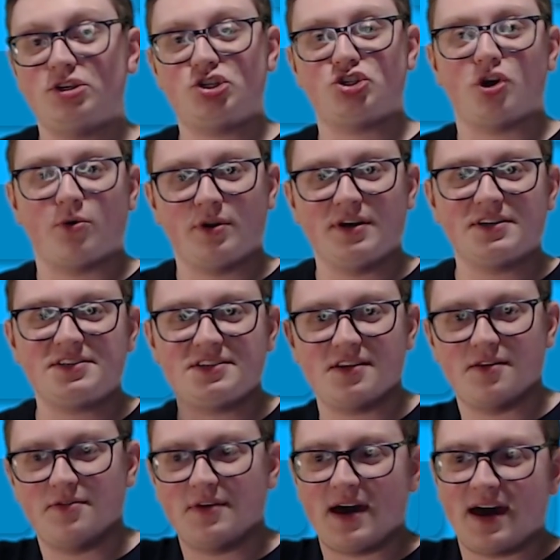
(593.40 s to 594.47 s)
has shown us
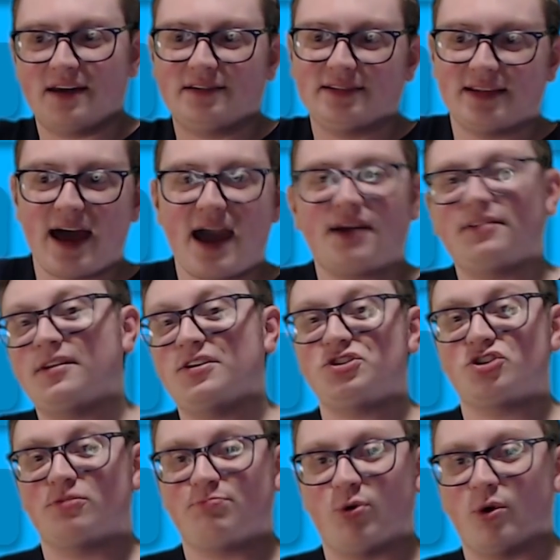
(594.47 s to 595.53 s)
that
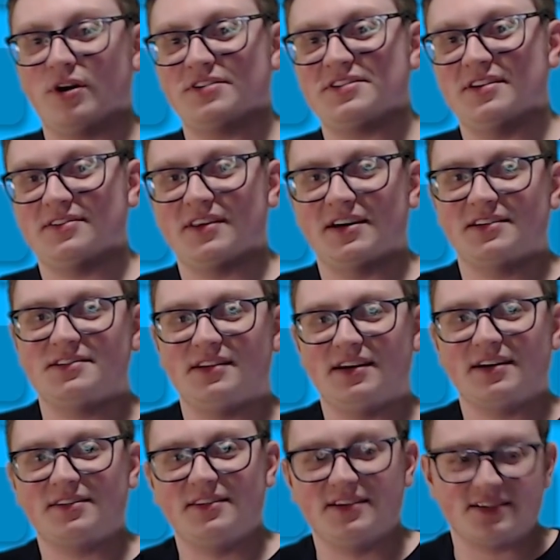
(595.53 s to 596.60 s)
lackluster ports and things
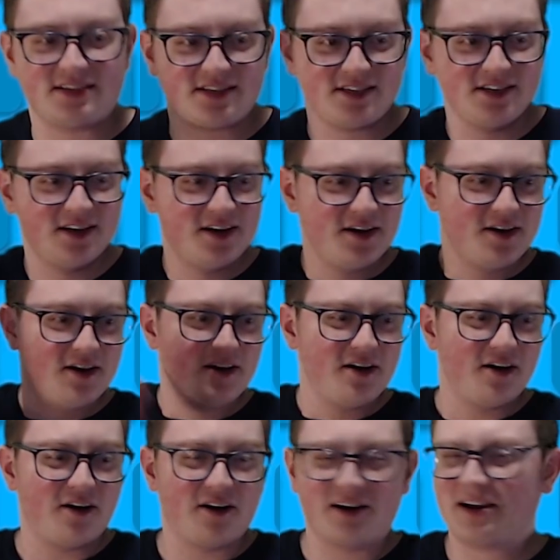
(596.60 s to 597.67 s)
like this
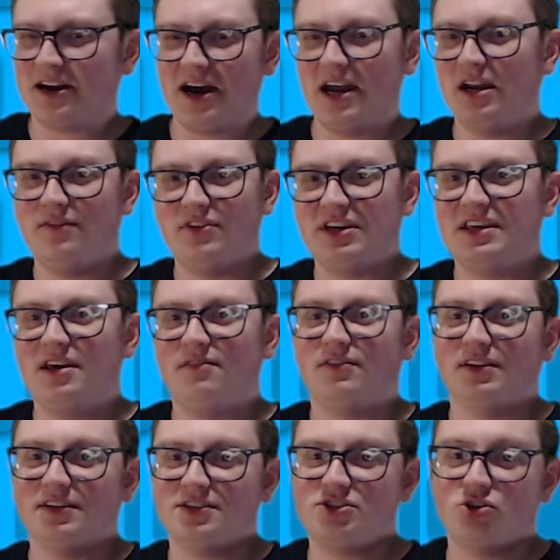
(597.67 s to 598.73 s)
are kind of a
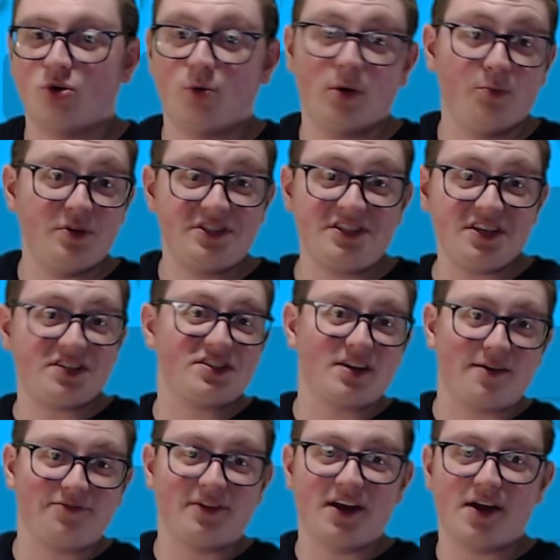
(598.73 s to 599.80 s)
given. So when we see
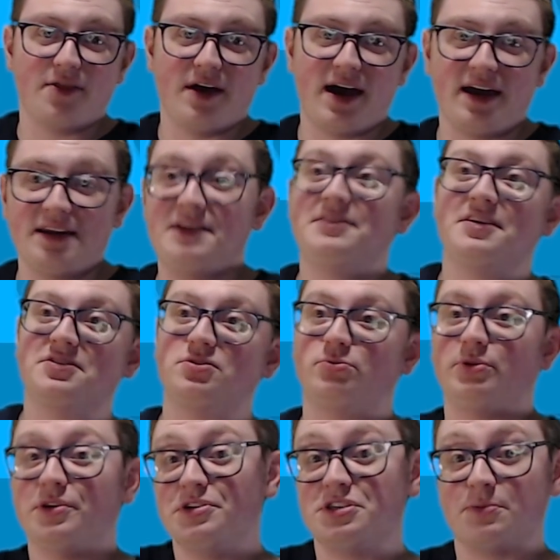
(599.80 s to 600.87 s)
stuff like that, it doesn't
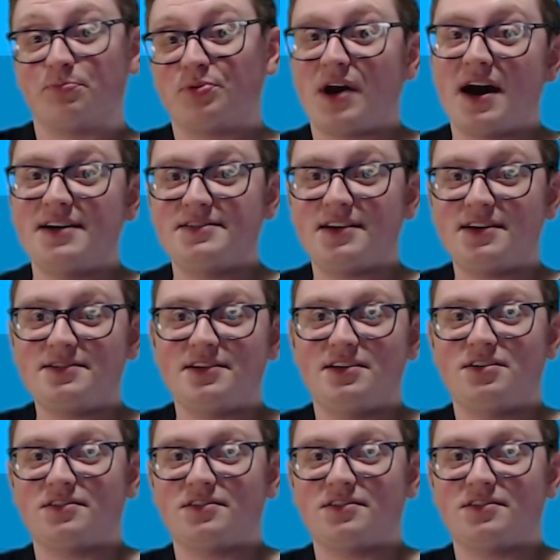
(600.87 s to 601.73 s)
really surprise us, it